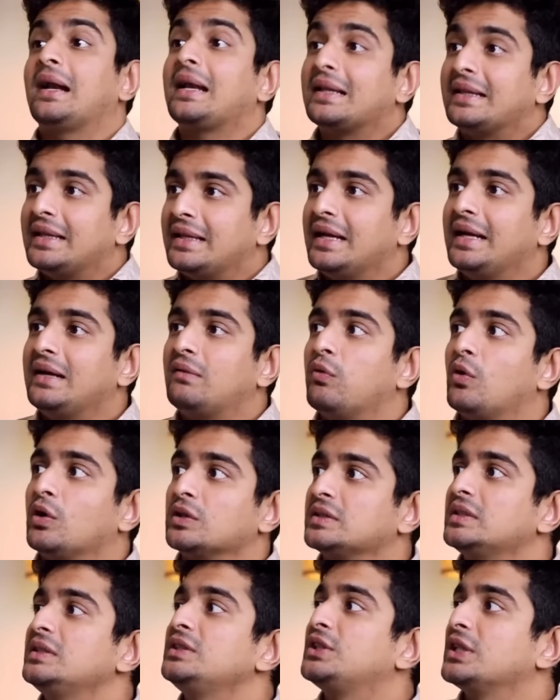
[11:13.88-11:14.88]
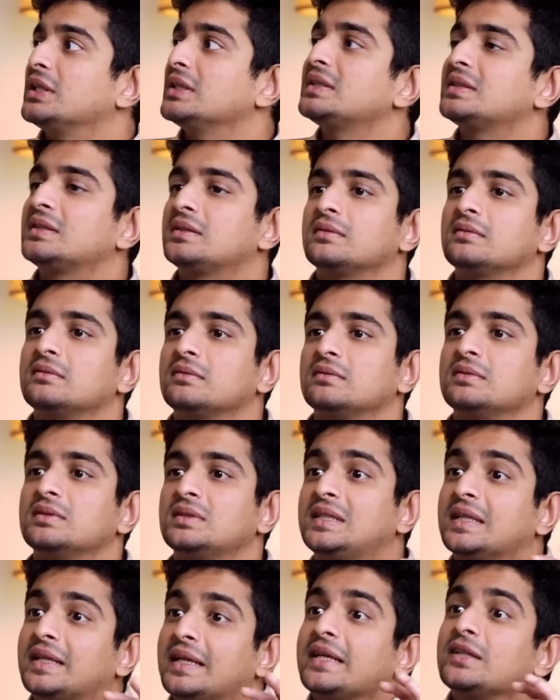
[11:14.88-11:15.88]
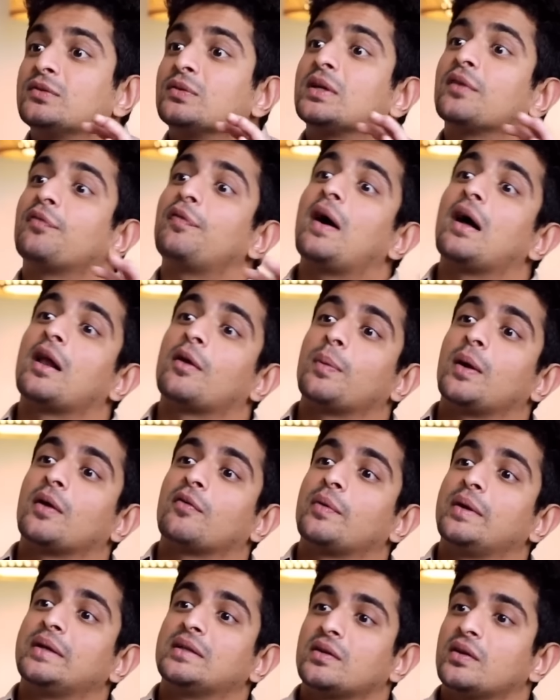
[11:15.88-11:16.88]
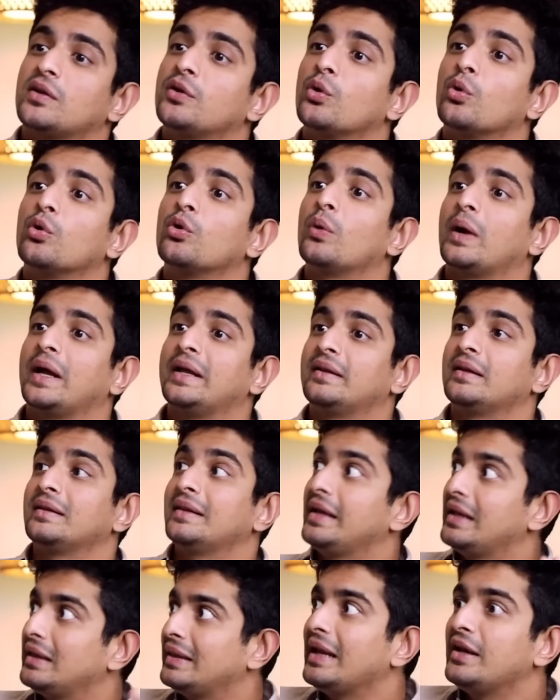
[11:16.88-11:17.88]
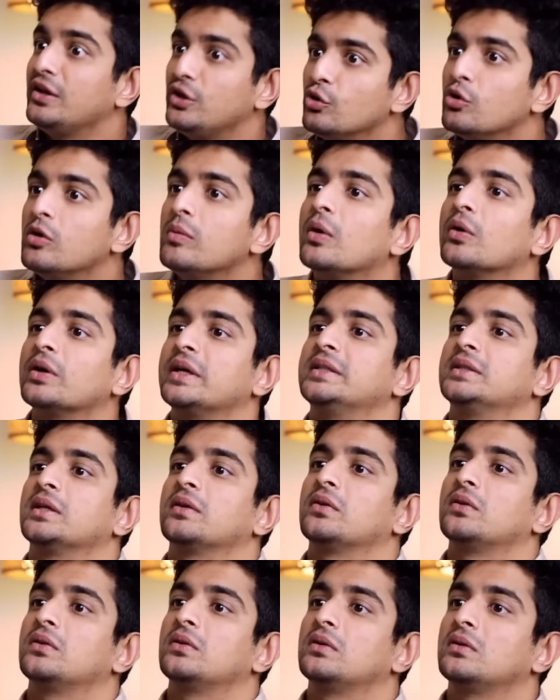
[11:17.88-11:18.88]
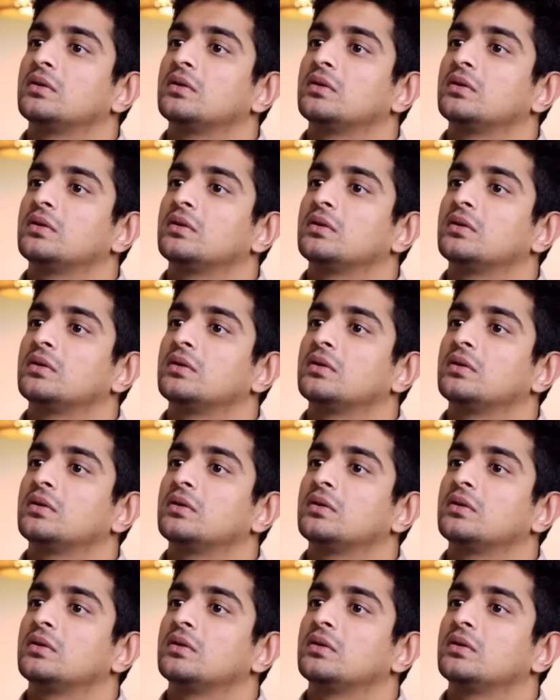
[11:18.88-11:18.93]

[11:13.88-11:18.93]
That it, it wasn't just cities which are far apart from each other and don't yeah. know anything. They, they knew about each other. They